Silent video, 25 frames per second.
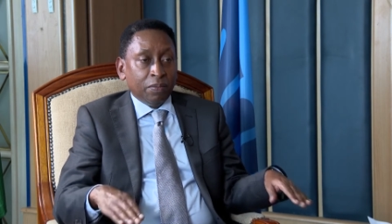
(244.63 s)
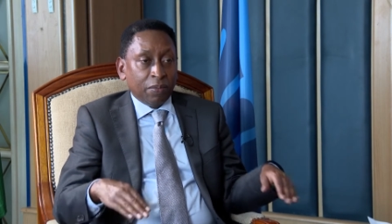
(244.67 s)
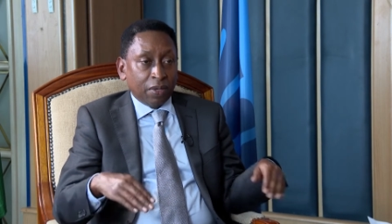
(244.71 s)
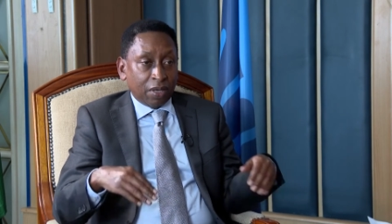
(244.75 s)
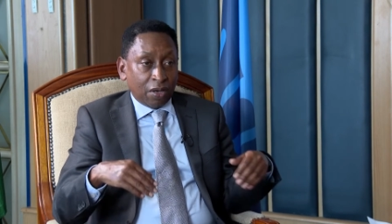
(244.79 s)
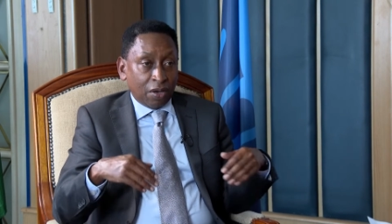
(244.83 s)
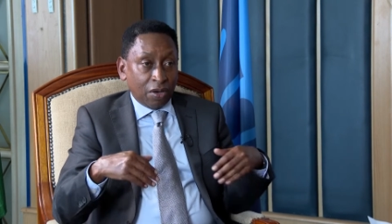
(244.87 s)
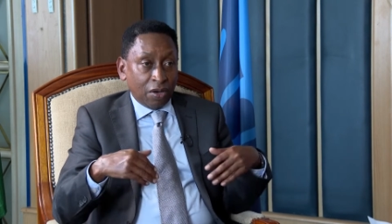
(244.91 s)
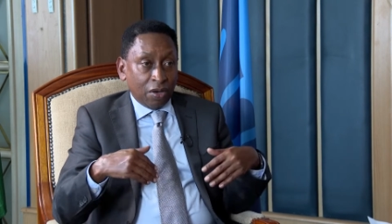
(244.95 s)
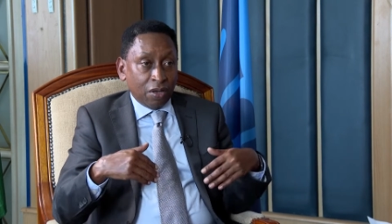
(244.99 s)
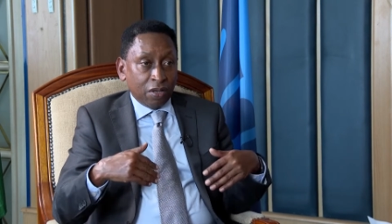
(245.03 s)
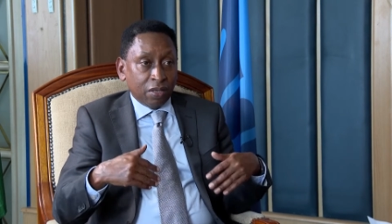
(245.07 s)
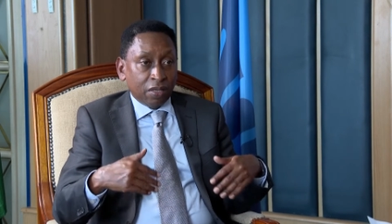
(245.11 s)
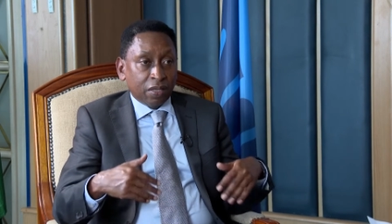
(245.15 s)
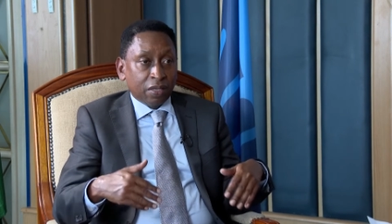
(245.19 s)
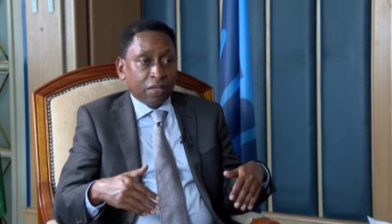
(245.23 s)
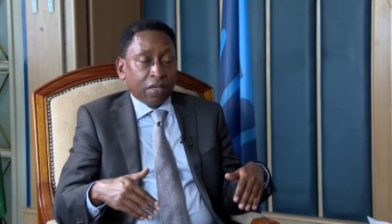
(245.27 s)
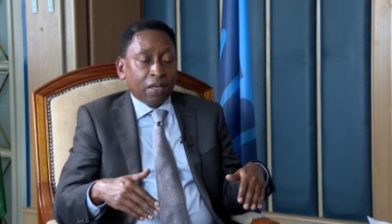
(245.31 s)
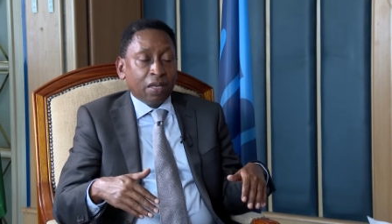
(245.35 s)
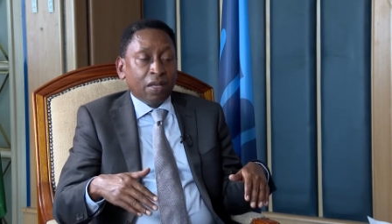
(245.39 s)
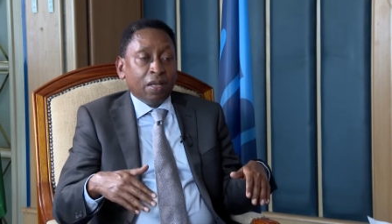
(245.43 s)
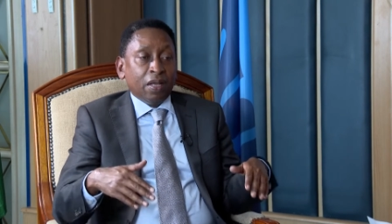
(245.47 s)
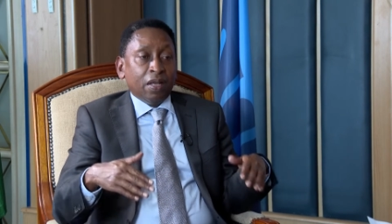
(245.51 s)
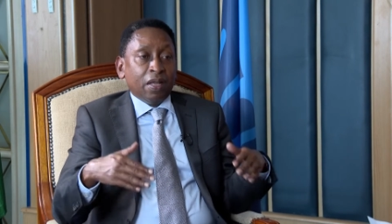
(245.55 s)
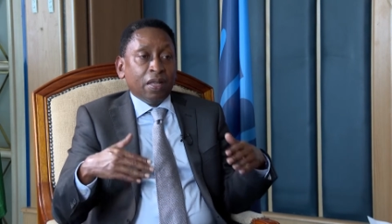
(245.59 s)

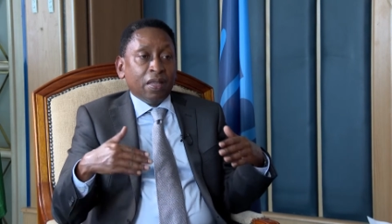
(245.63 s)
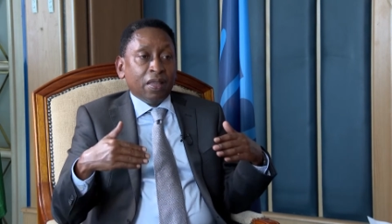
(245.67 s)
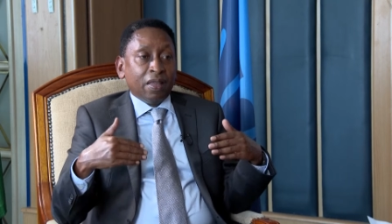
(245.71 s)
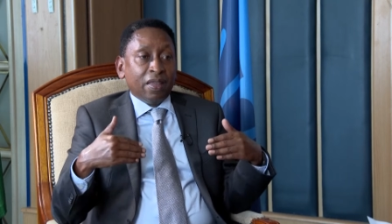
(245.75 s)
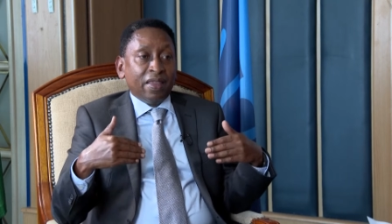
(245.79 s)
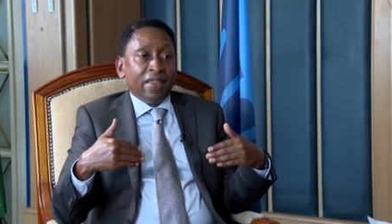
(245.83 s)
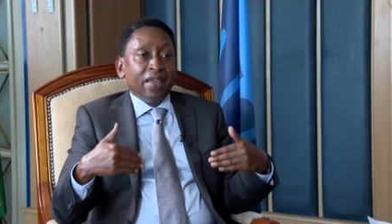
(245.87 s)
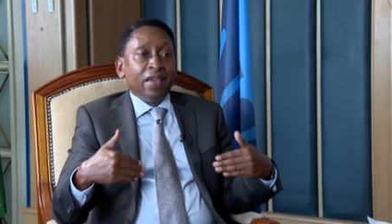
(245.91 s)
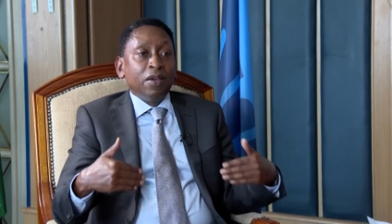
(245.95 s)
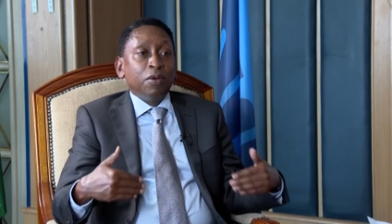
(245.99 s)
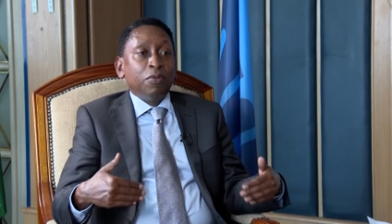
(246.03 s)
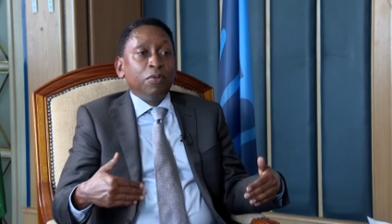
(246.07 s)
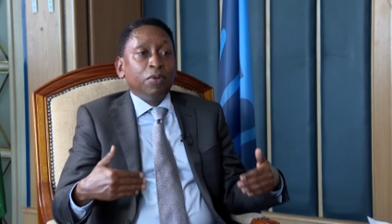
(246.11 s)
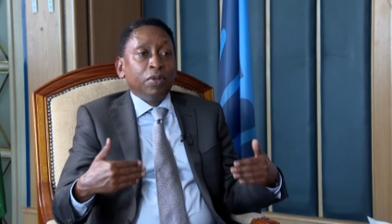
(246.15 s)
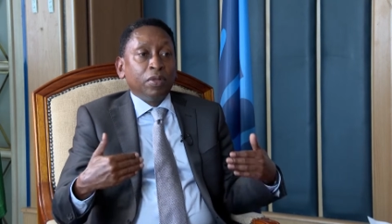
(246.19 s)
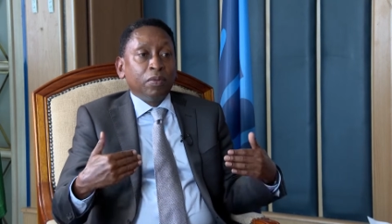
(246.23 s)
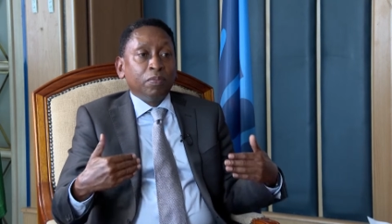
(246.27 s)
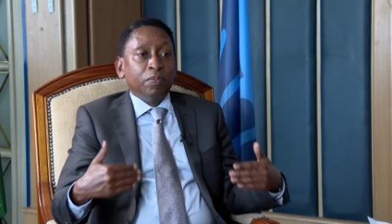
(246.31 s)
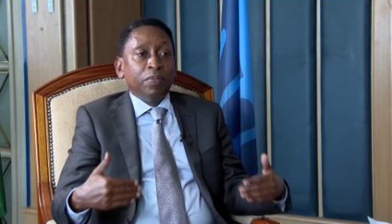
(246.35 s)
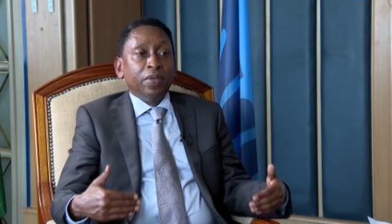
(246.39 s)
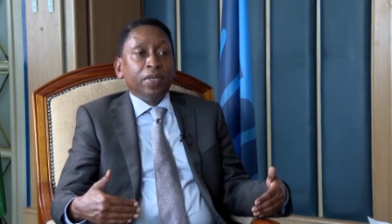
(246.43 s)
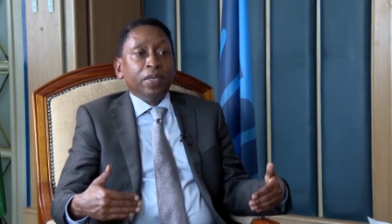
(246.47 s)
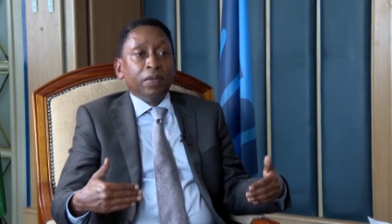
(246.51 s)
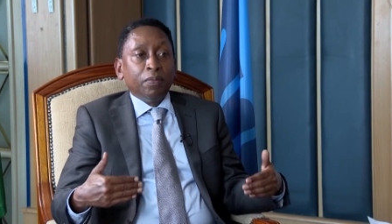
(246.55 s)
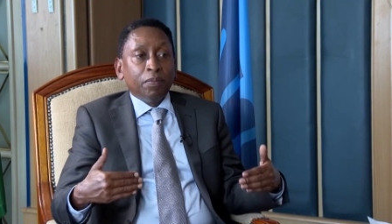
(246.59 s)
because there will
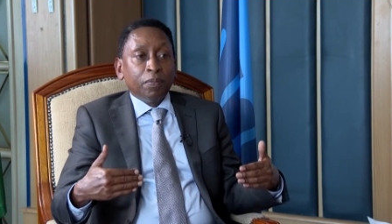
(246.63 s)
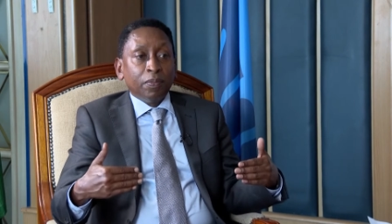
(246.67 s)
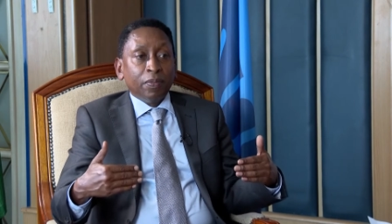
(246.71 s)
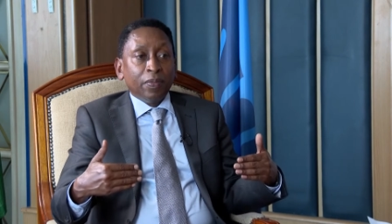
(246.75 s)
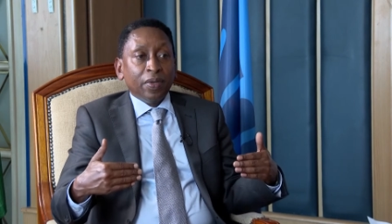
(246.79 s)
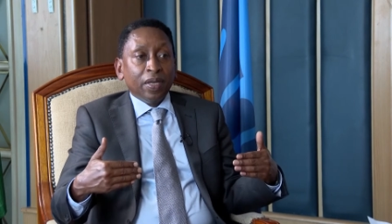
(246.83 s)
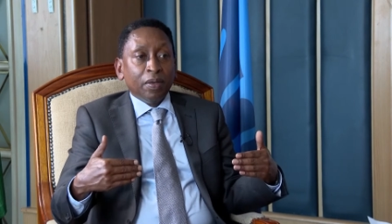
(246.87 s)
be